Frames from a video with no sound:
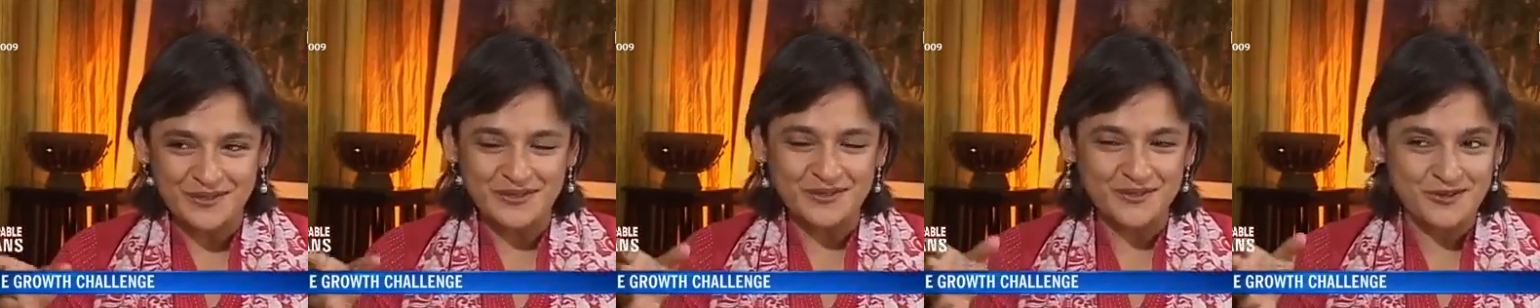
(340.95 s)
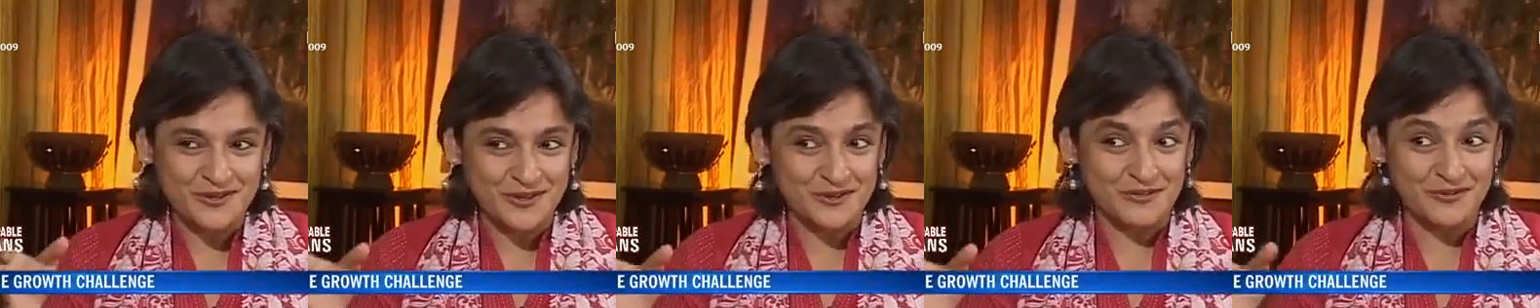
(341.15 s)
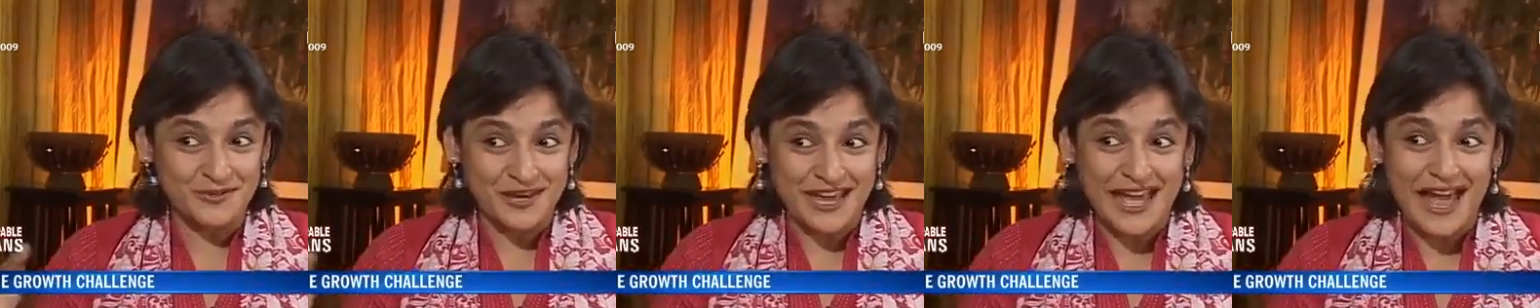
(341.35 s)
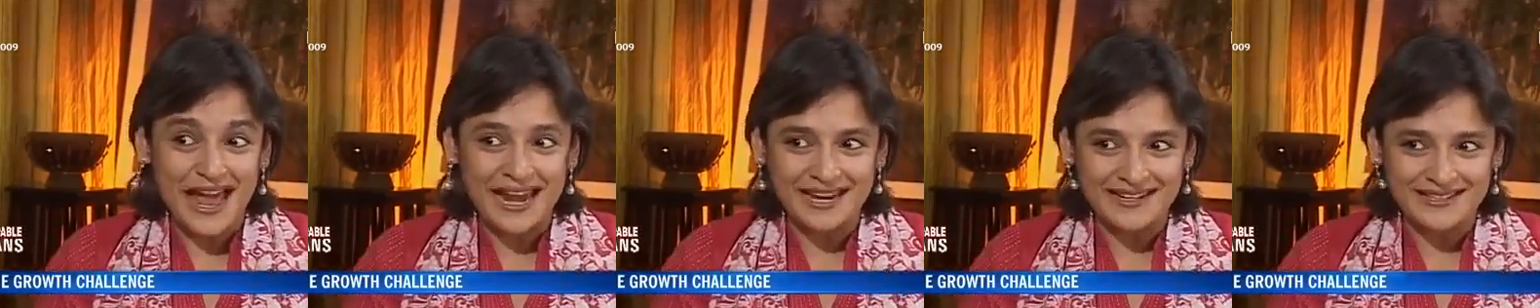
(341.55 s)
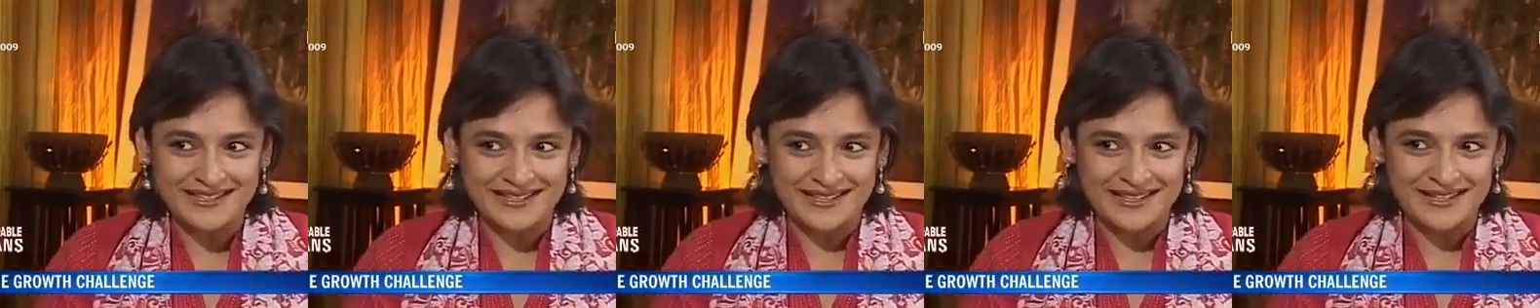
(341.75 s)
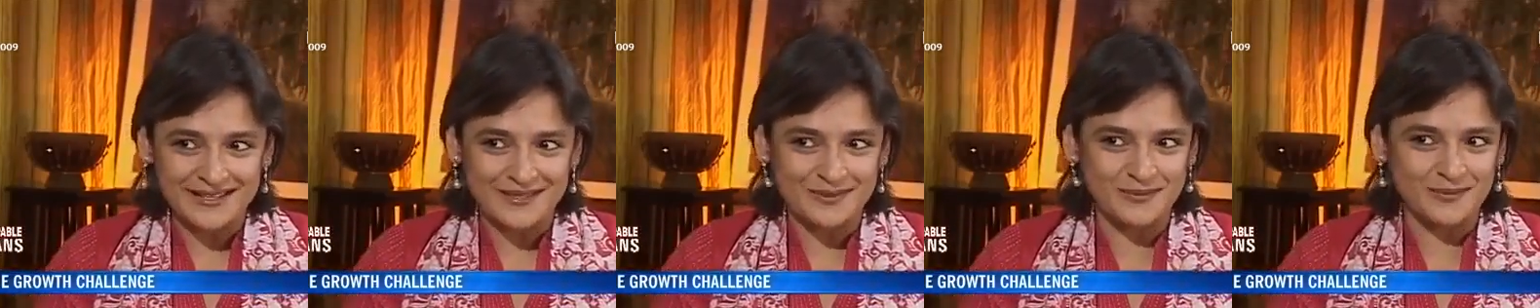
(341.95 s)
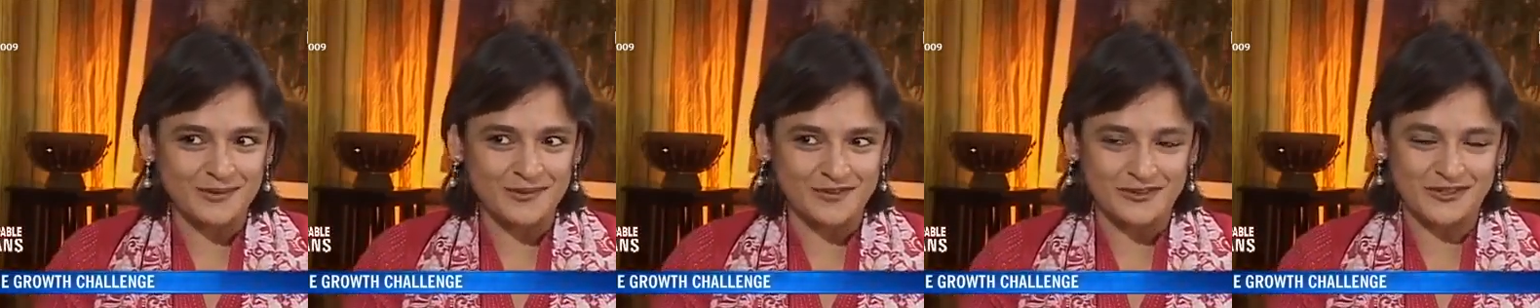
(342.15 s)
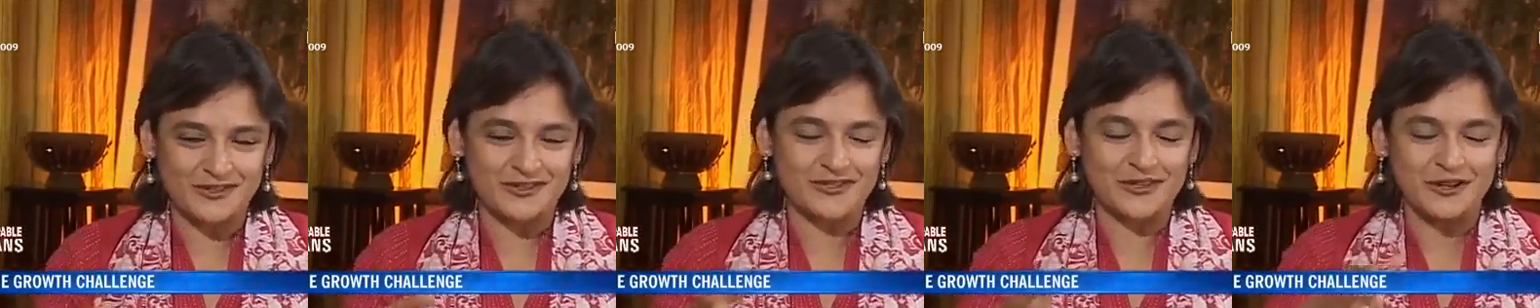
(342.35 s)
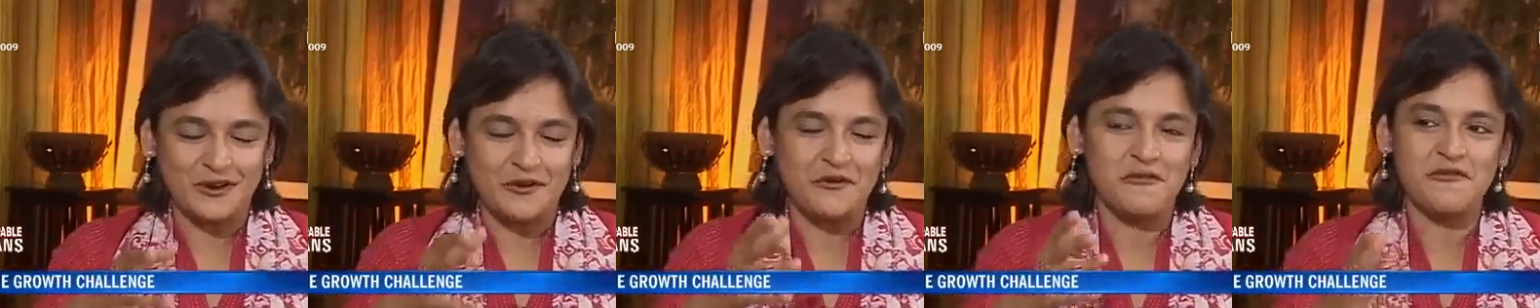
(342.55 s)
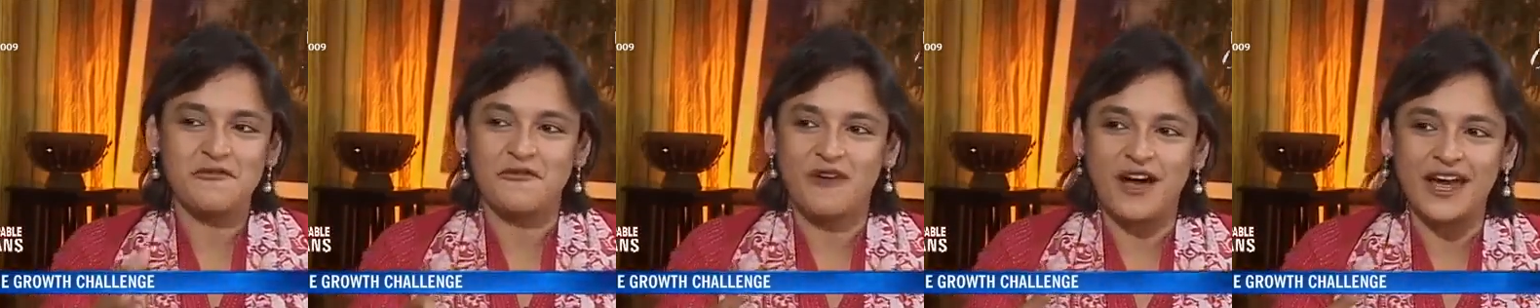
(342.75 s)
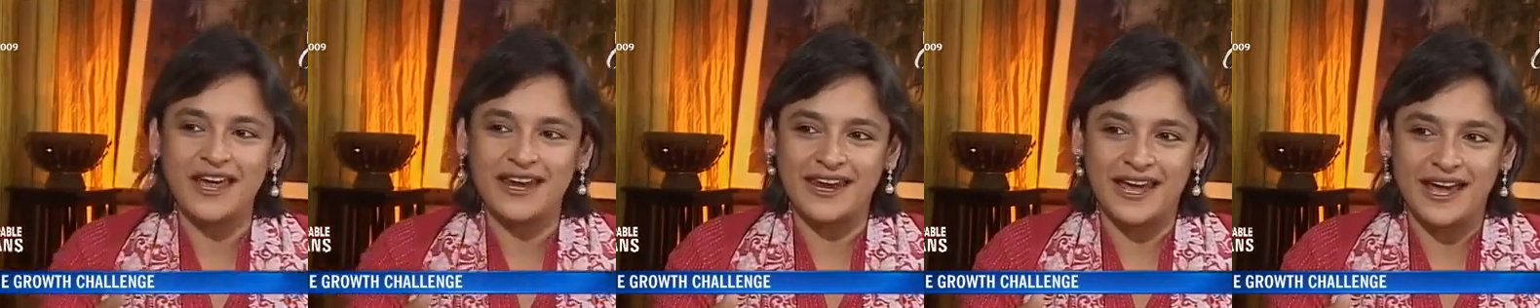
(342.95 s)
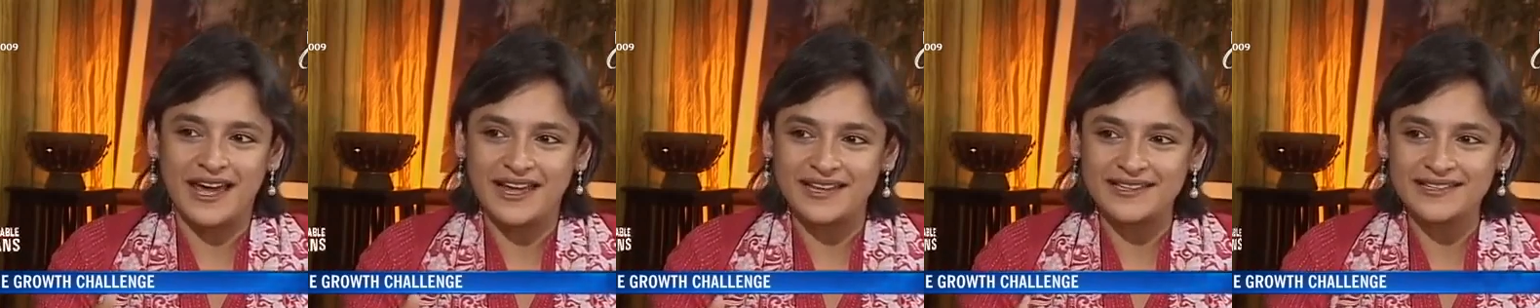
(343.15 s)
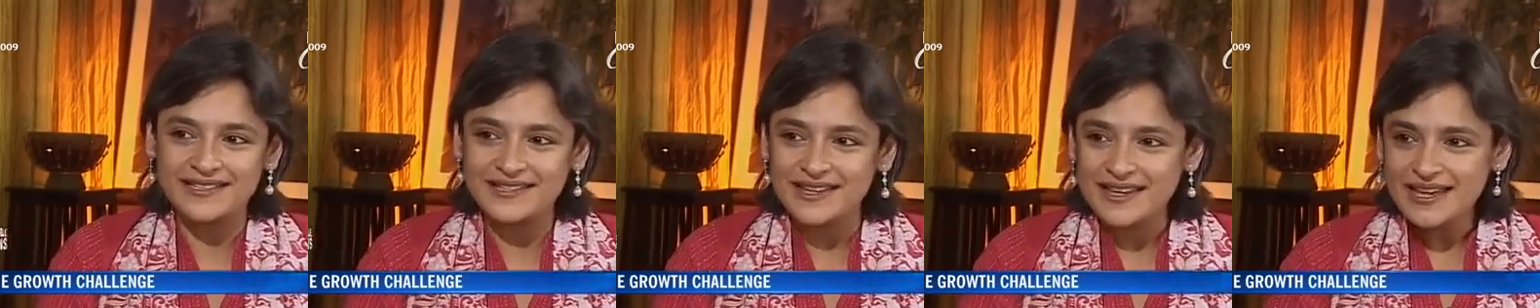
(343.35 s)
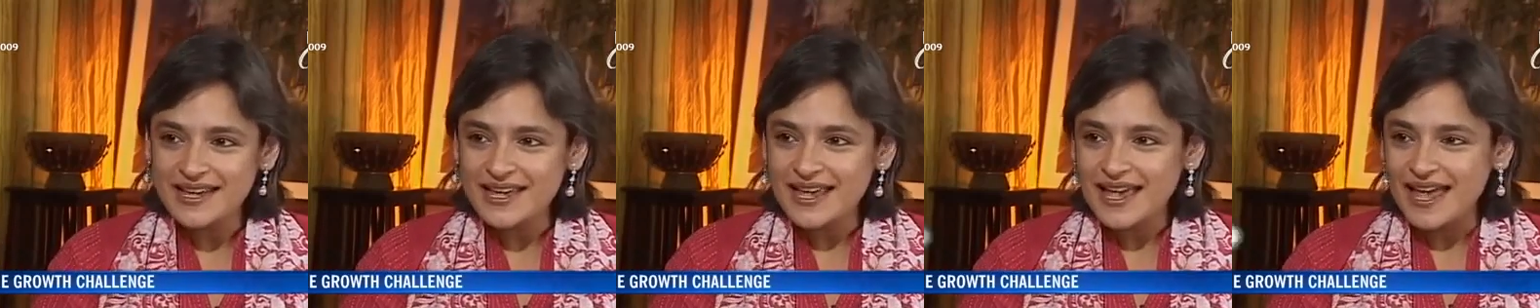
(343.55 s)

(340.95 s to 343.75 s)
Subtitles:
the realities, which is, finance,